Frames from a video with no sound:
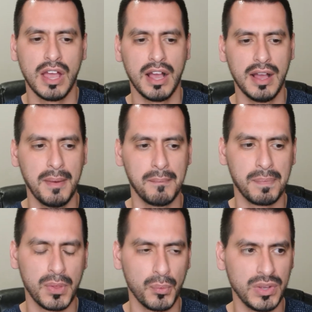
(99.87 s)

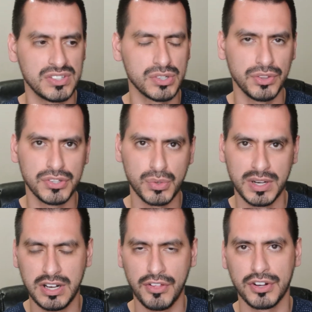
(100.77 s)
Um, we sold the
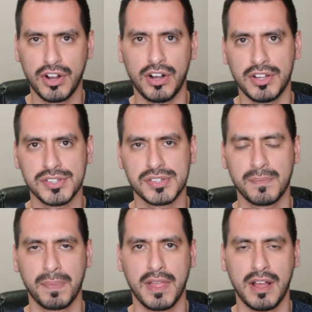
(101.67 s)
$20 calls
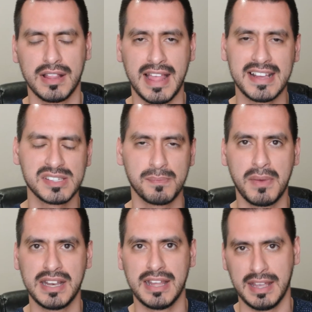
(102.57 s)
uh, last
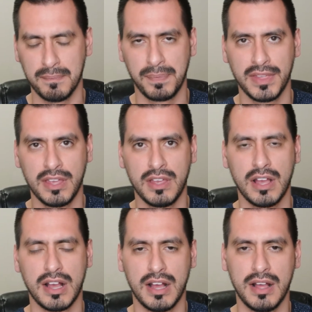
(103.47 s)
Monday.
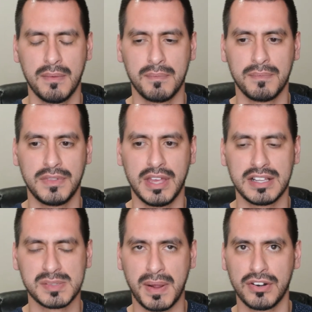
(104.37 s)
Um, they
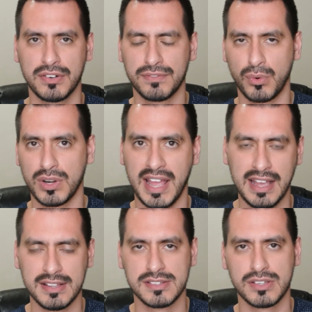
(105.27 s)
expired in four
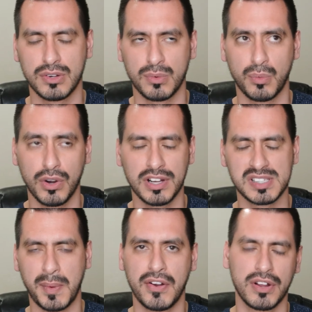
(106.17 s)
days, were
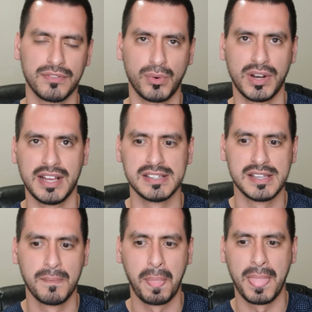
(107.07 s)
expiring in four
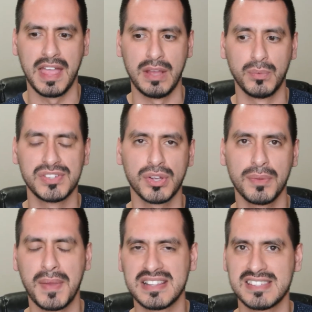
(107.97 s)
days, and we sold
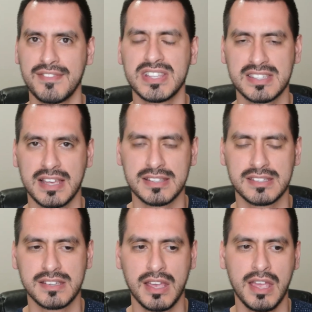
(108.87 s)
them at seven
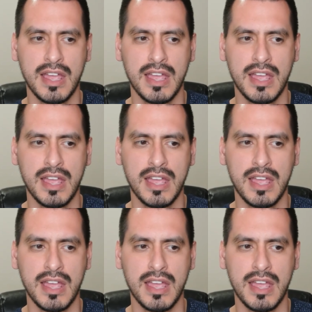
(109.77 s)
cents